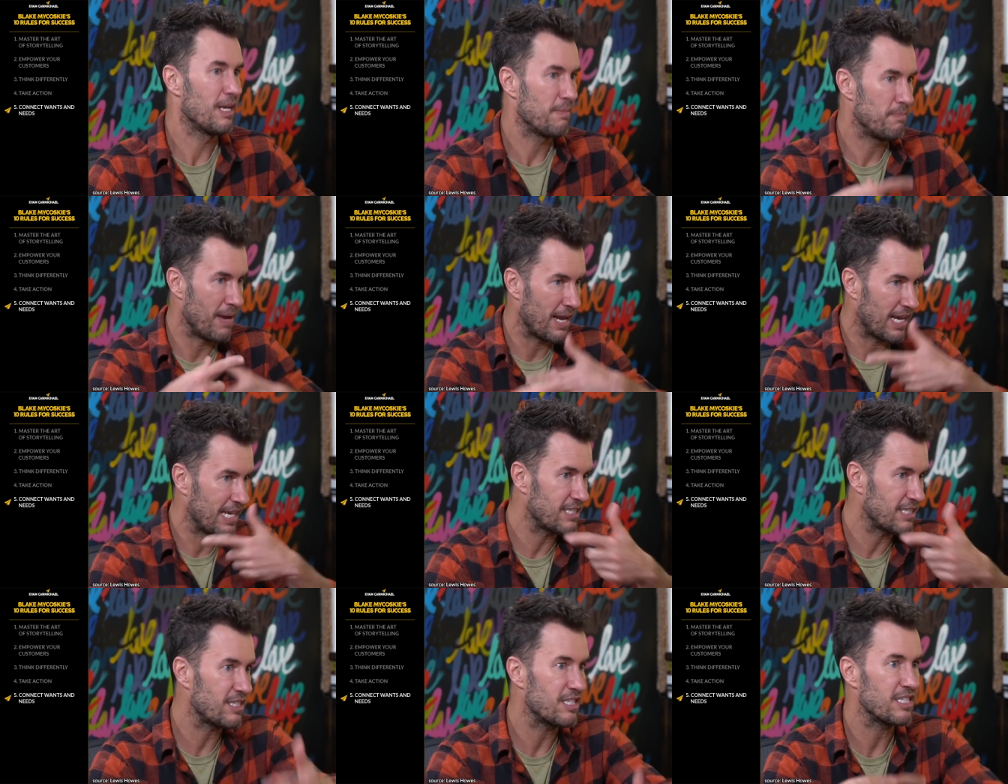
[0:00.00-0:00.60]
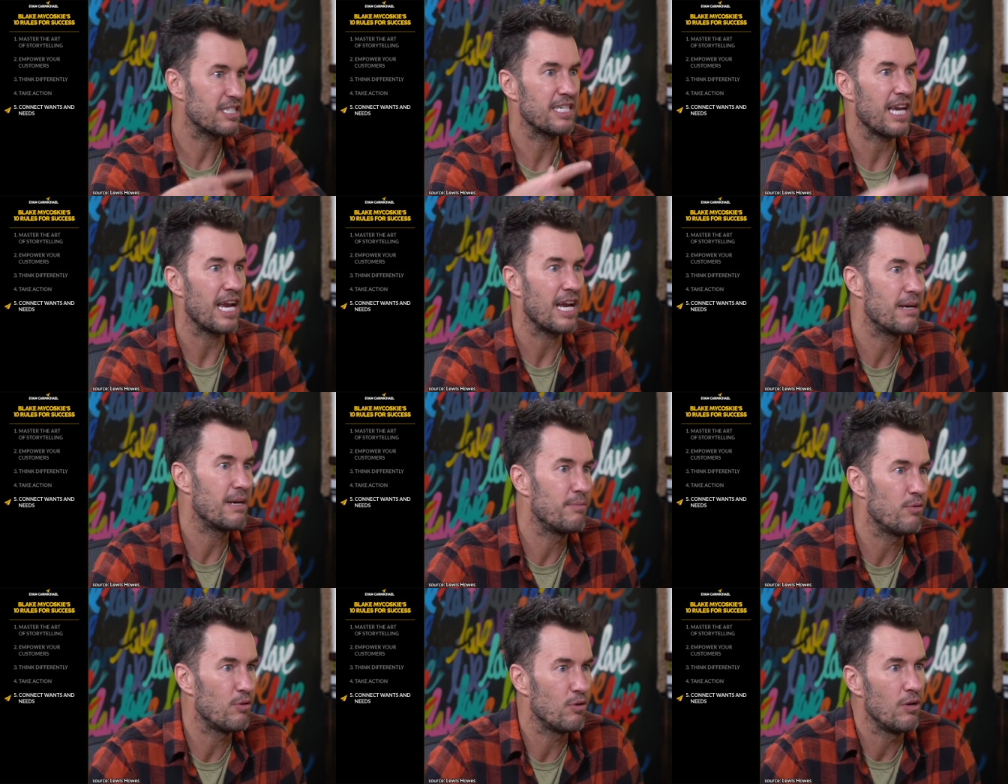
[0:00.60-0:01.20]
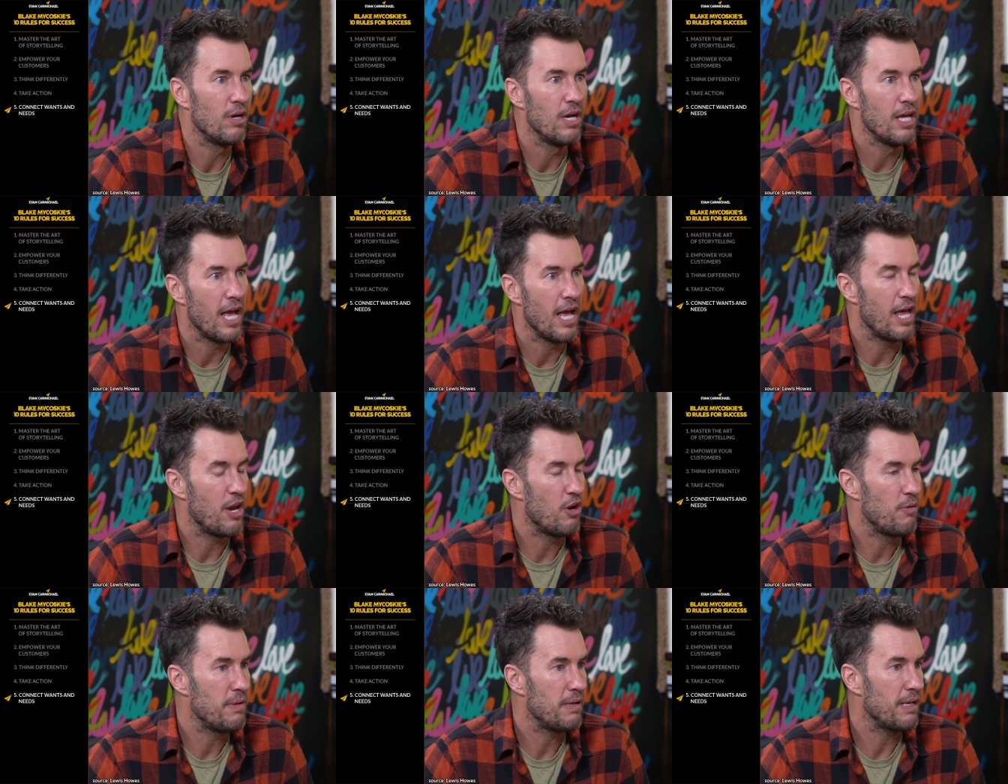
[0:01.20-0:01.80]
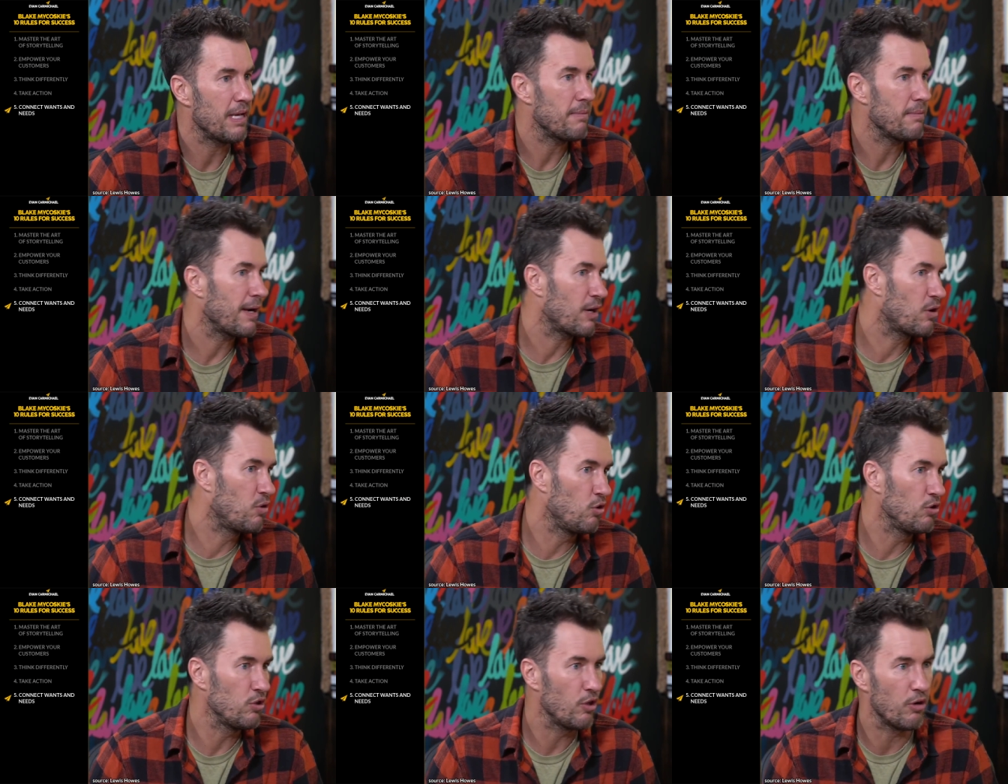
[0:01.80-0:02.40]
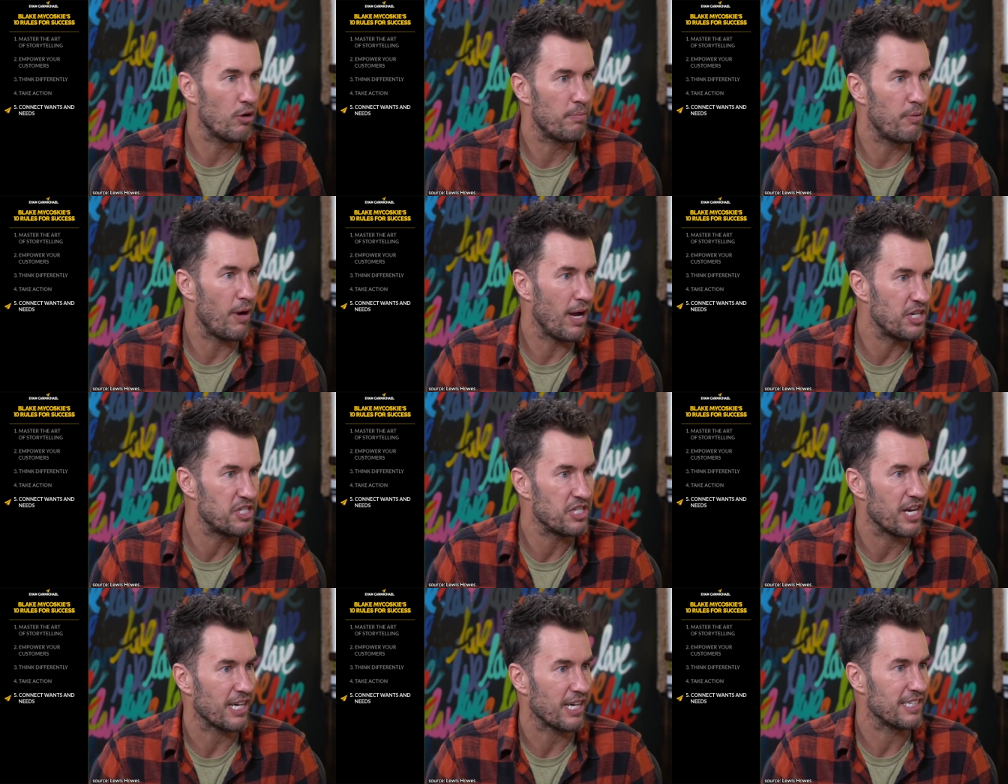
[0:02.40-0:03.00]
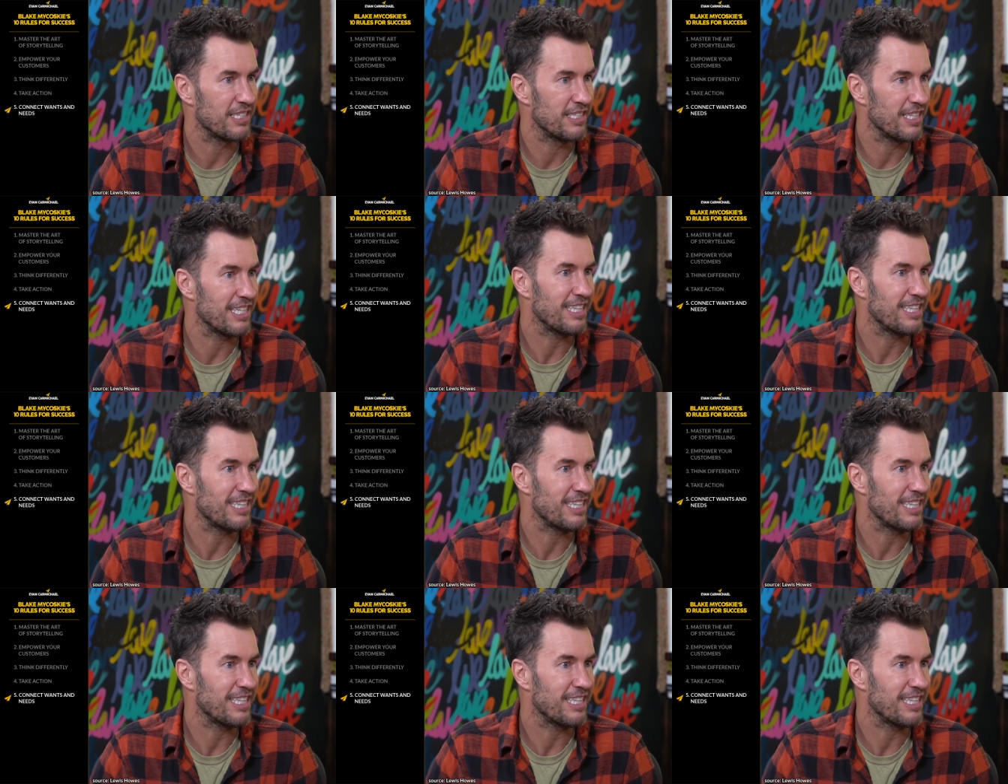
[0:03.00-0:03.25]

make it sustainable, yeah. and it would be like my cool little project.